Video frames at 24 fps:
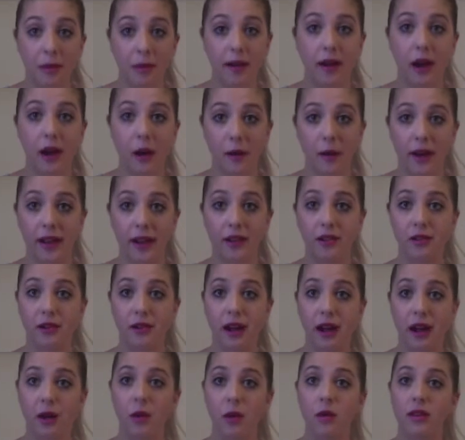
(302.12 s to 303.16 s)
it going
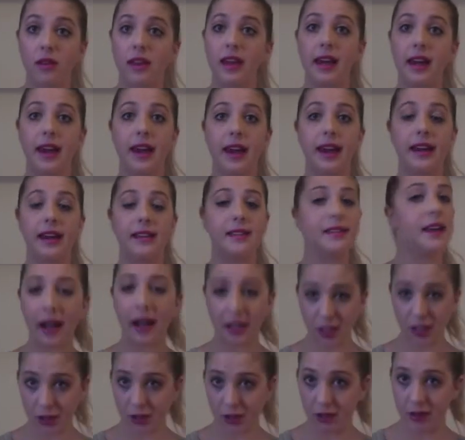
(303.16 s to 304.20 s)
throughout all the years.
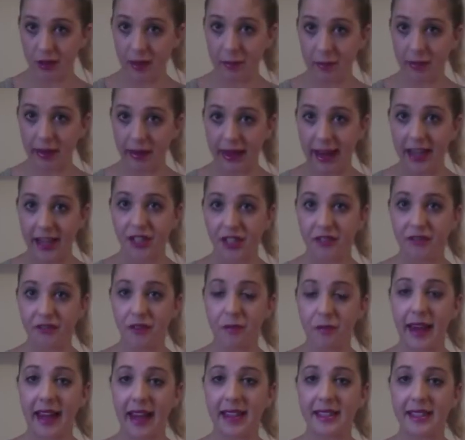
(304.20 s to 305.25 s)
The practical implication
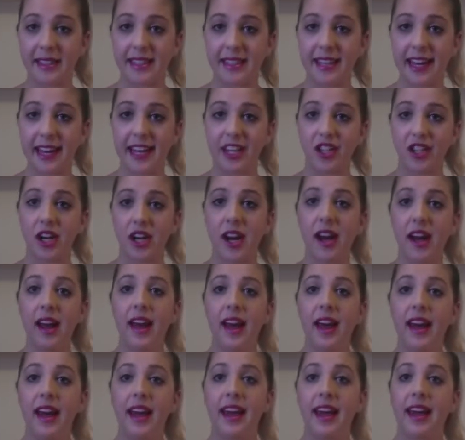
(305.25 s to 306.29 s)
for me as a teacher
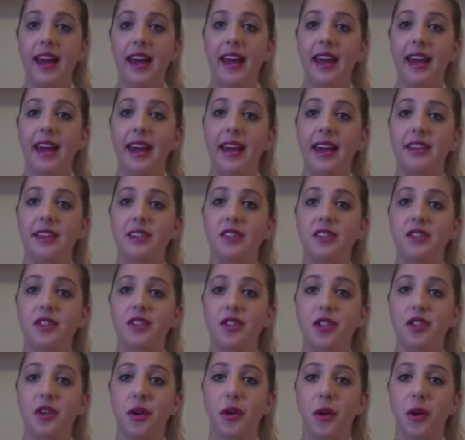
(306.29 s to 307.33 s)
is
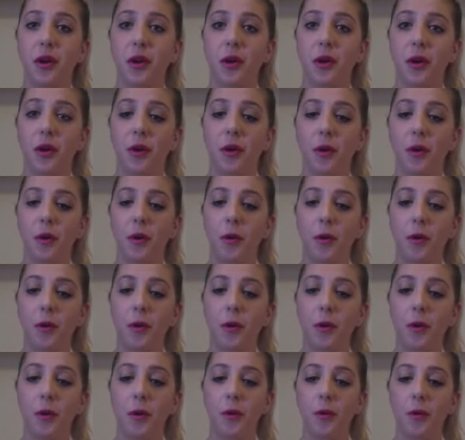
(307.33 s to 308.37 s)

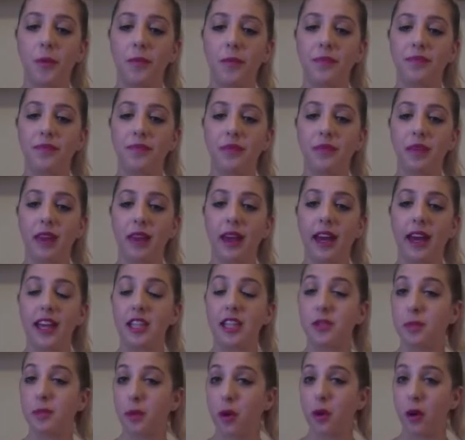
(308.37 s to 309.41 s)
to
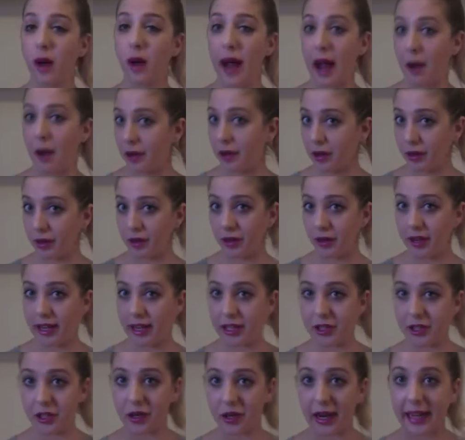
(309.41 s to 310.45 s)
explore how we could
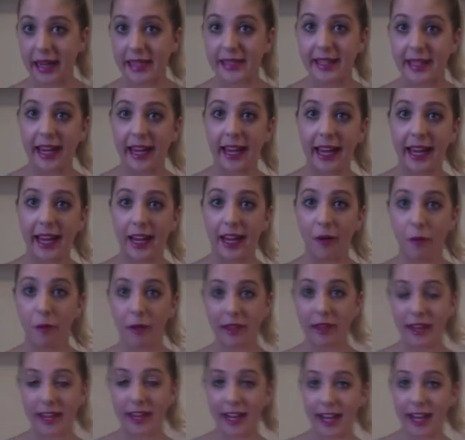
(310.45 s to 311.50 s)
integrate singing
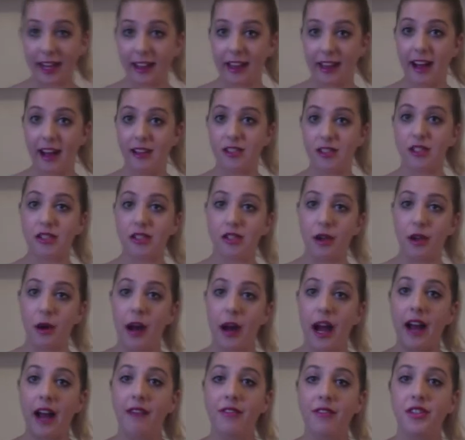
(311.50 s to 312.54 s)
within a class. So
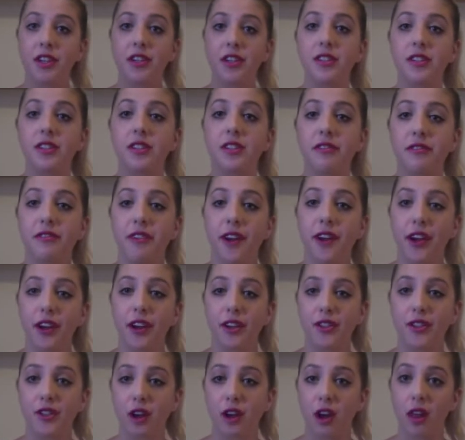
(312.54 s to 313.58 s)
I've chosen to
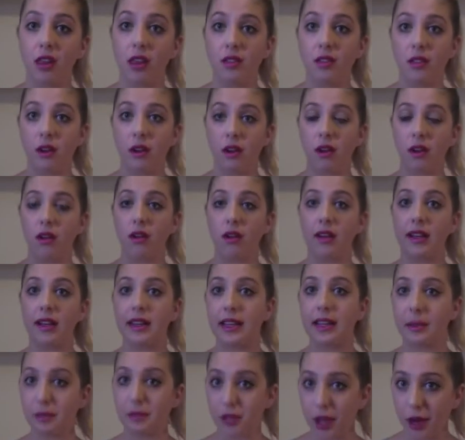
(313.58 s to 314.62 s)
focus on the song
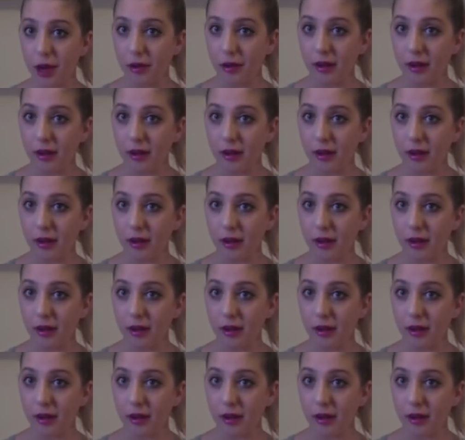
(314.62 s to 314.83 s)
Calypso